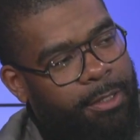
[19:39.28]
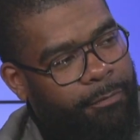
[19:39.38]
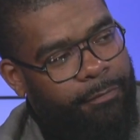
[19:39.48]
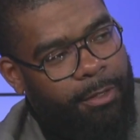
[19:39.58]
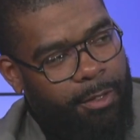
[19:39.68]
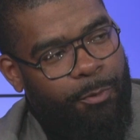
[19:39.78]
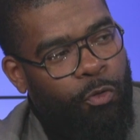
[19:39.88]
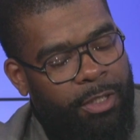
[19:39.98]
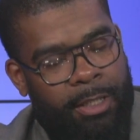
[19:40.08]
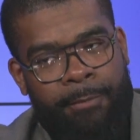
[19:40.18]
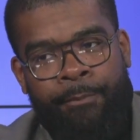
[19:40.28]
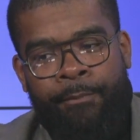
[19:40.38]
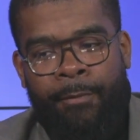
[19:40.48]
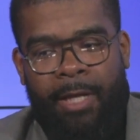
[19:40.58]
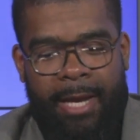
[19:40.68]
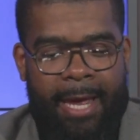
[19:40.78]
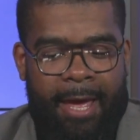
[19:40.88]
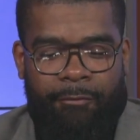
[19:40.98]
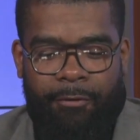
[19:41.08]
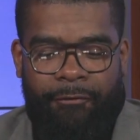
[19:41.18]
of the community and
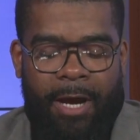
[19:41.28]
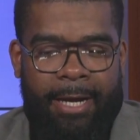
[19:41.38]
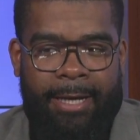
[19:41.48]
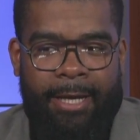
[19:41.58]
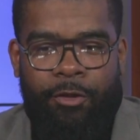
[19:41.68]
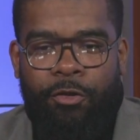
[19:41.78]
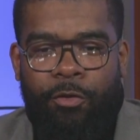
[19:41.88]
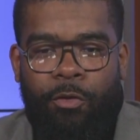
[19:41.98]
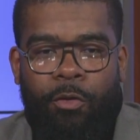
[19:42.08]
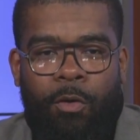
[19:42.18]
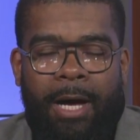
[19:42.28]
have a financial